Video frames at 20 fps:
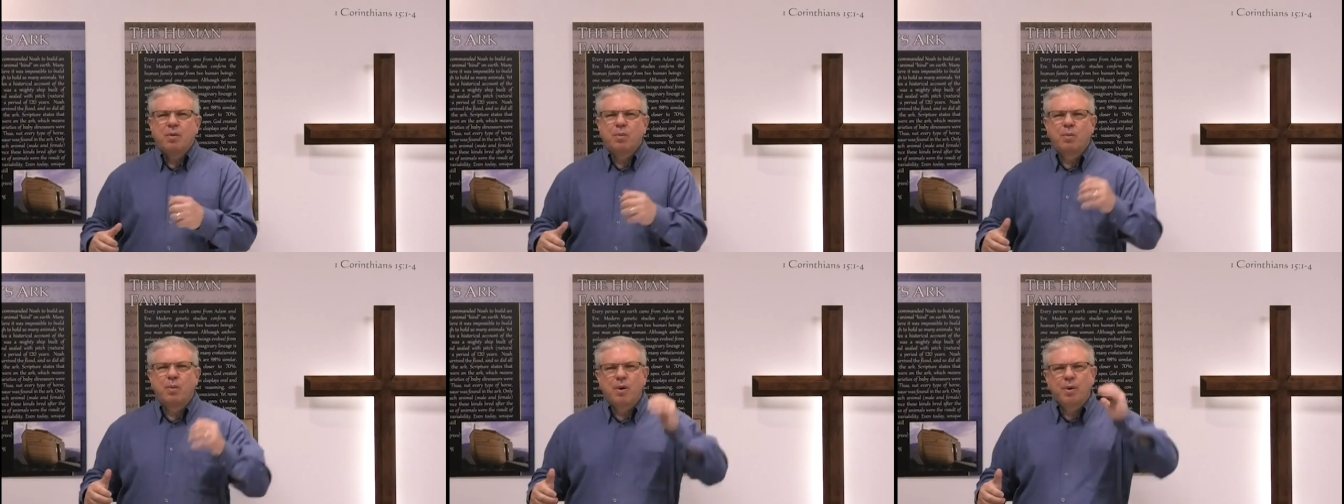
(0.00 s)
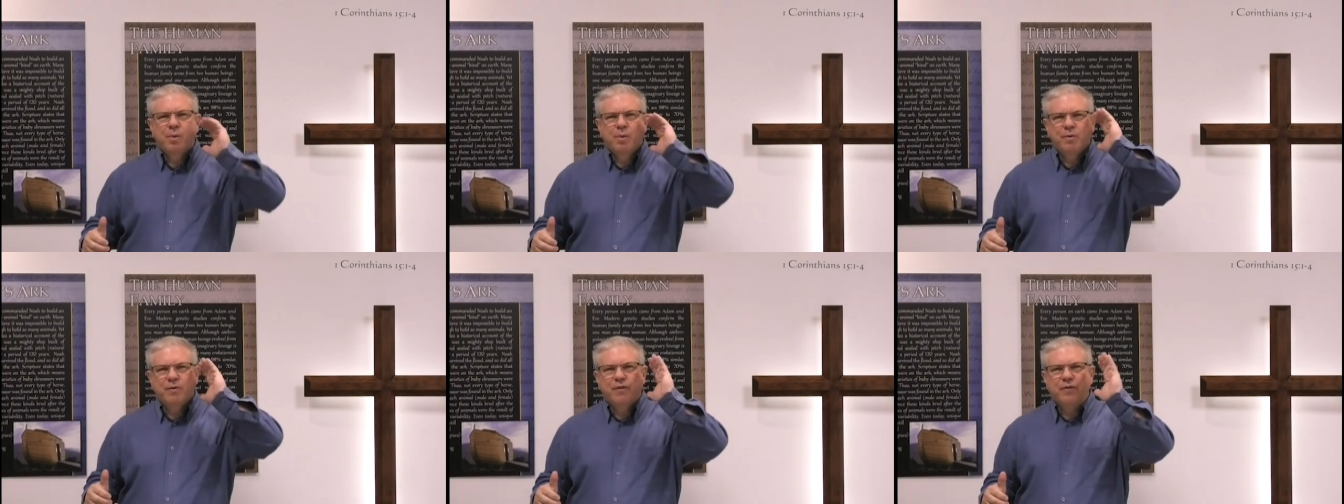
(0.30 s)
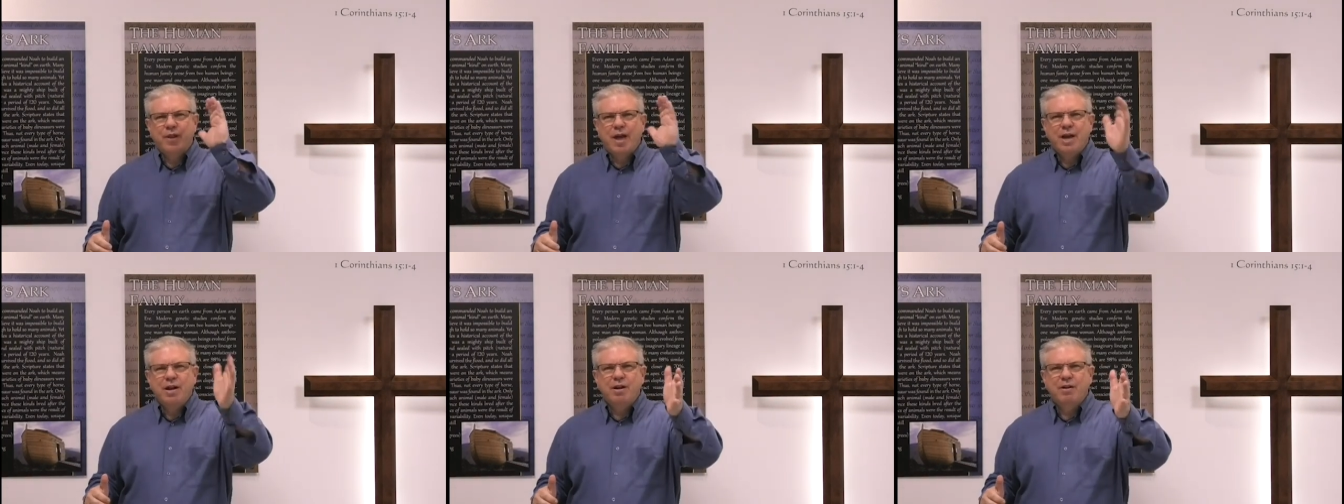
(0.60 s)
when we're
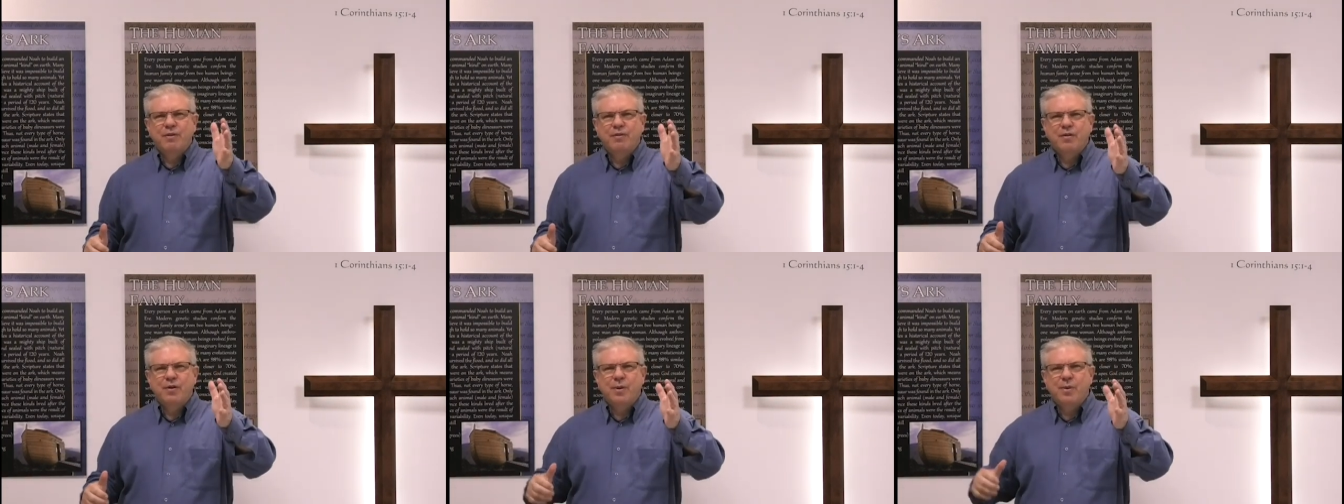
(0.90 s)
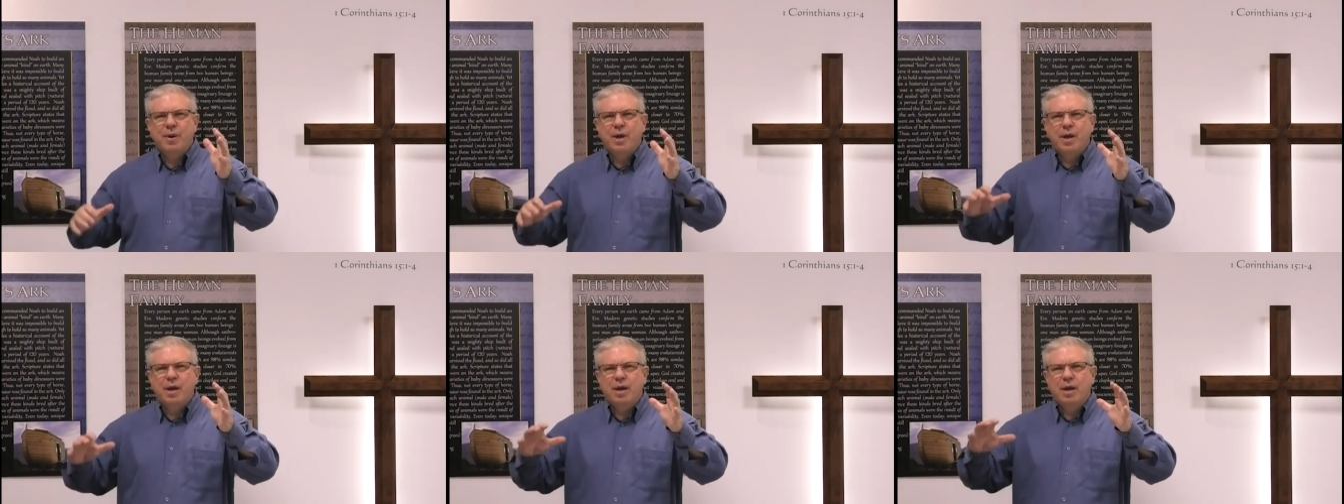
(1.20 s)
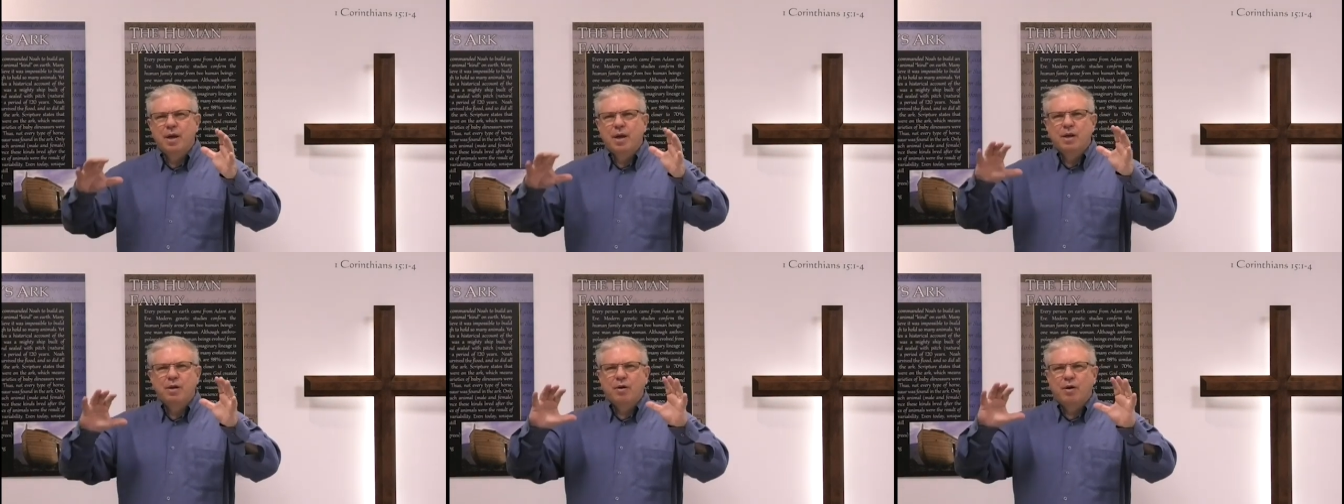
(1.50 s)
flying on the
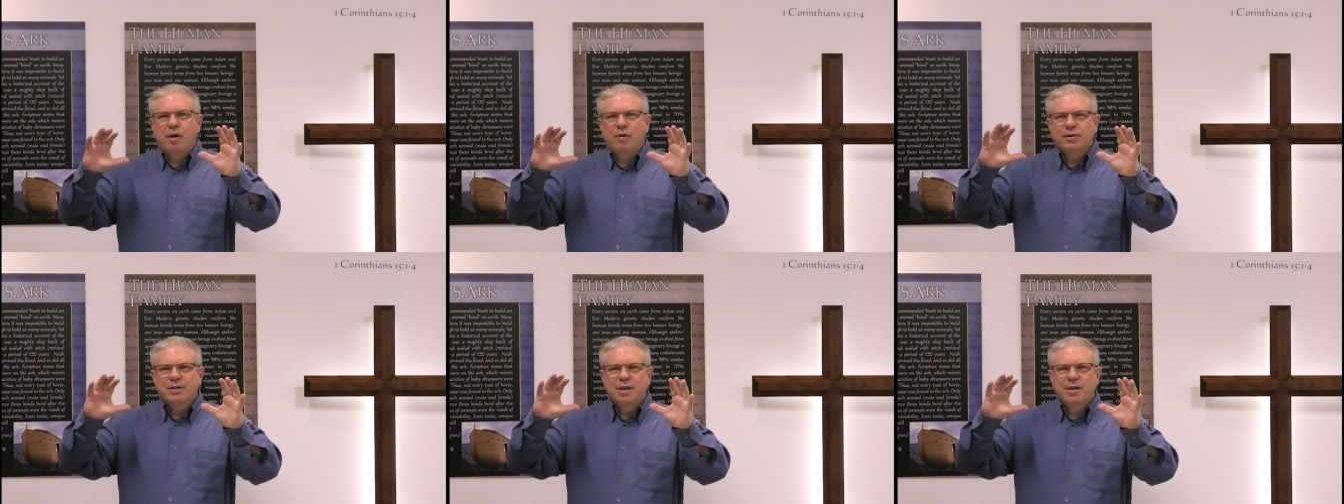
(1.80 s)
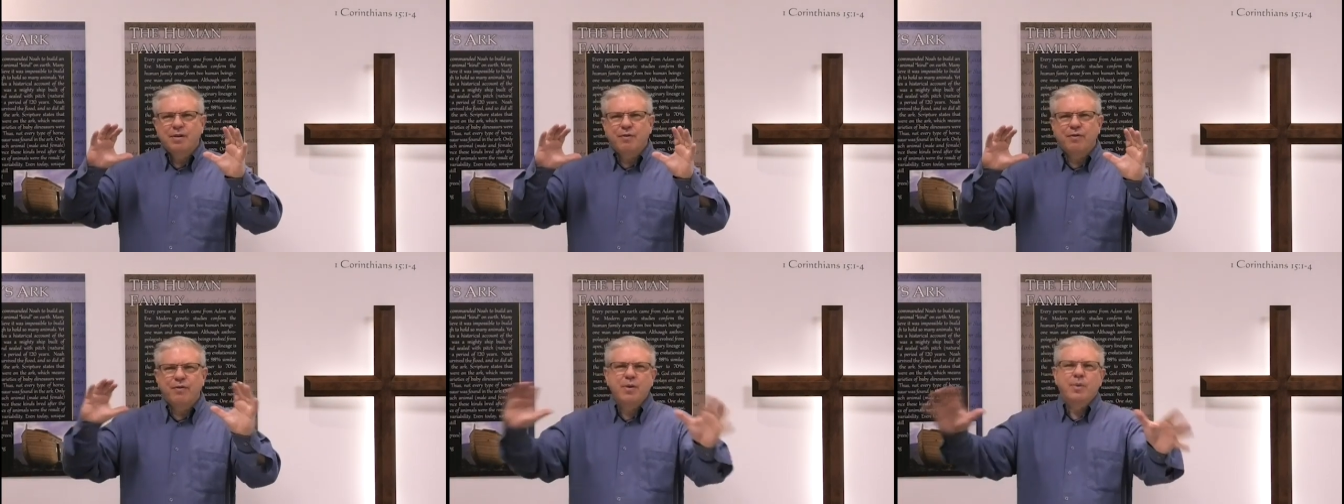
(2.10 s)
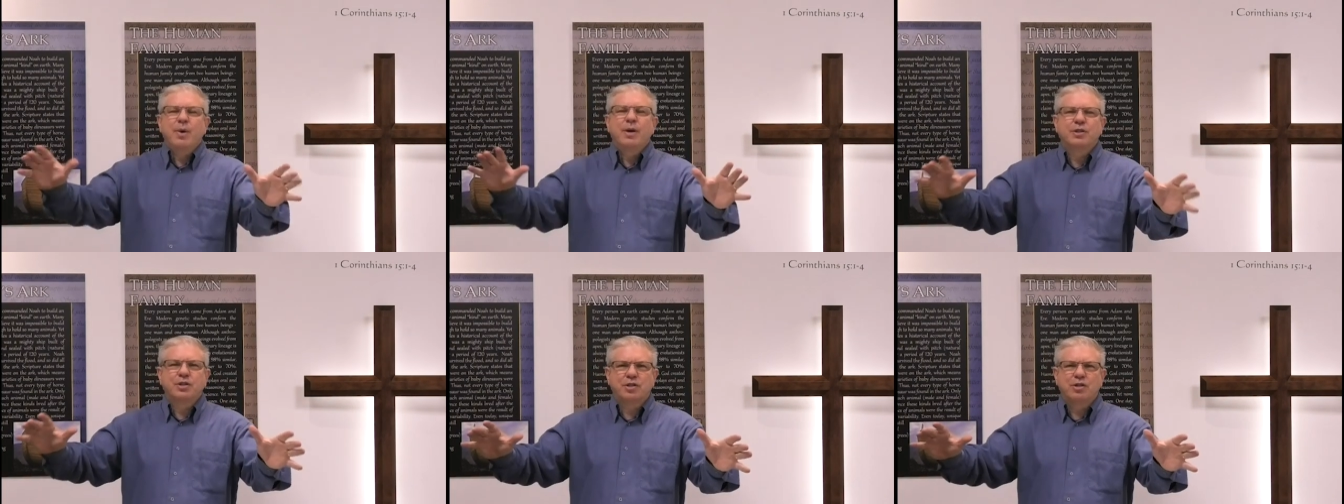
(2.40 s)
freeway, all of a sudden the
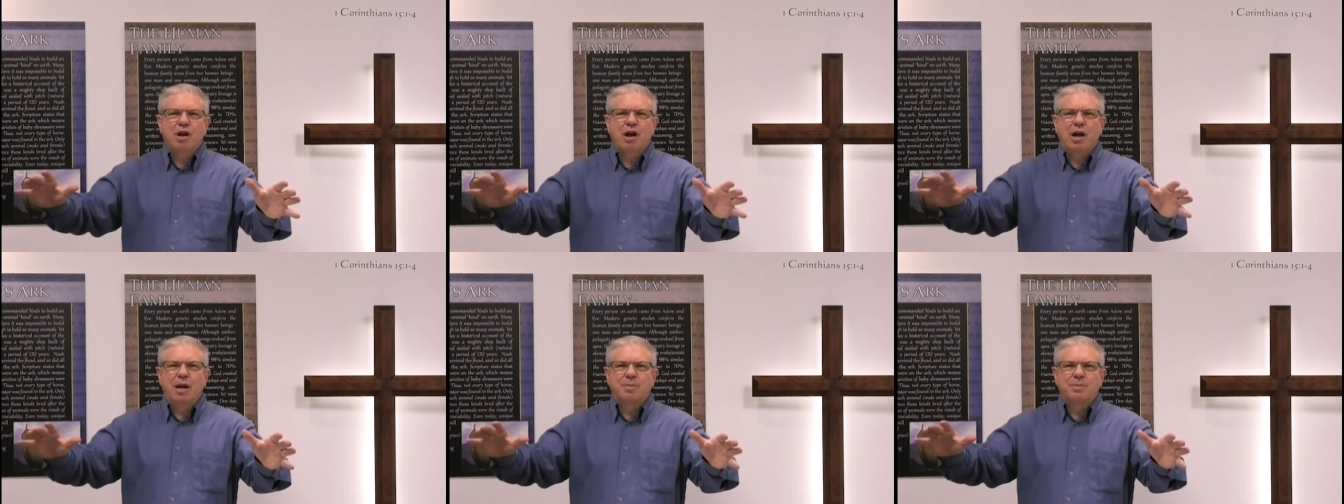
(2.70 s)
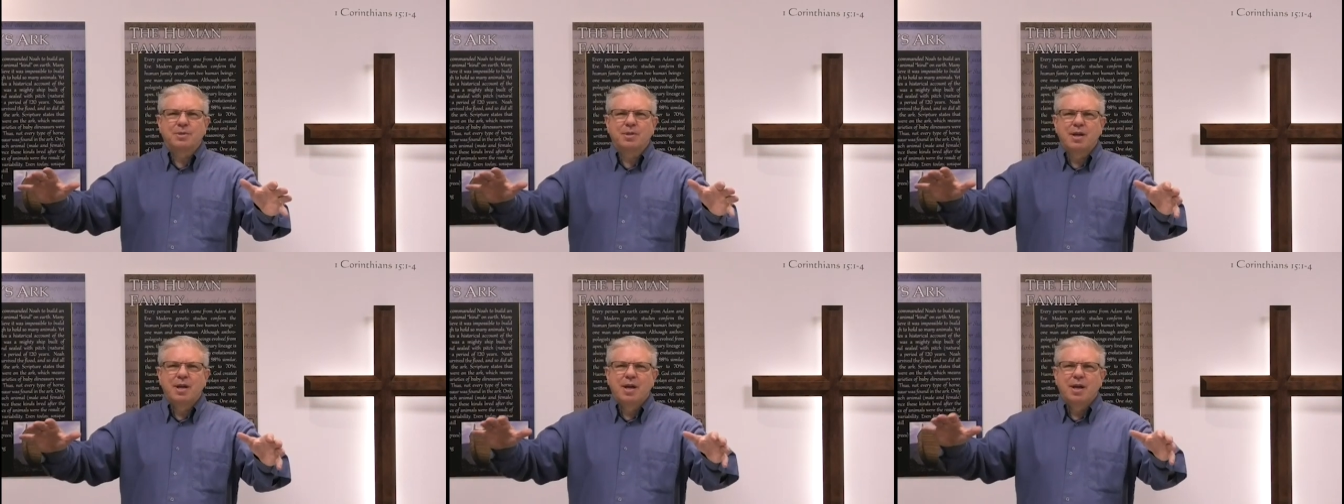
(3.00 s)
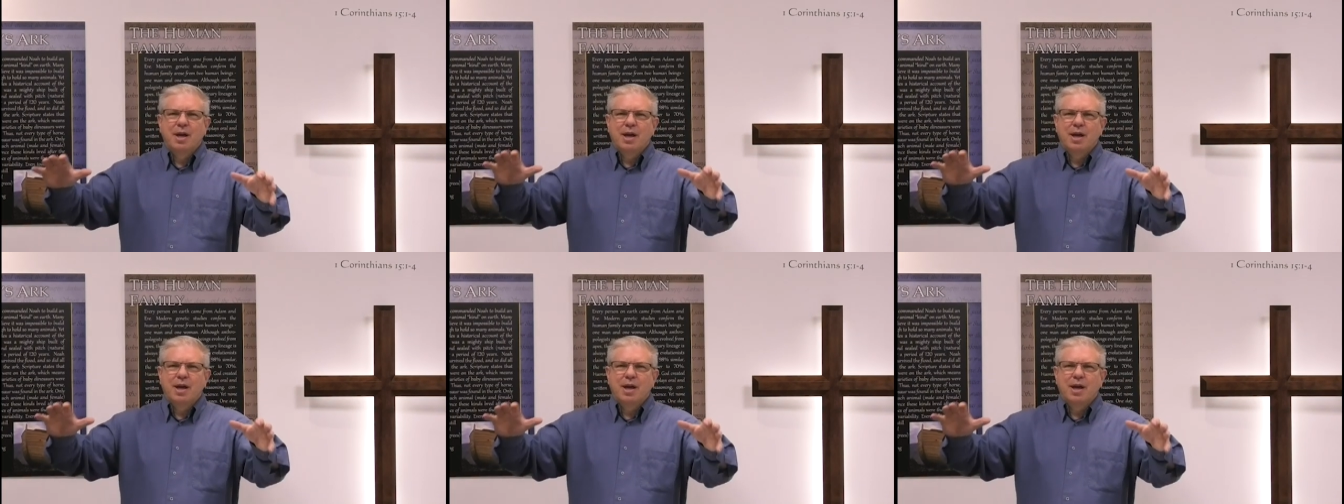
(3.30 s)
freeway stops,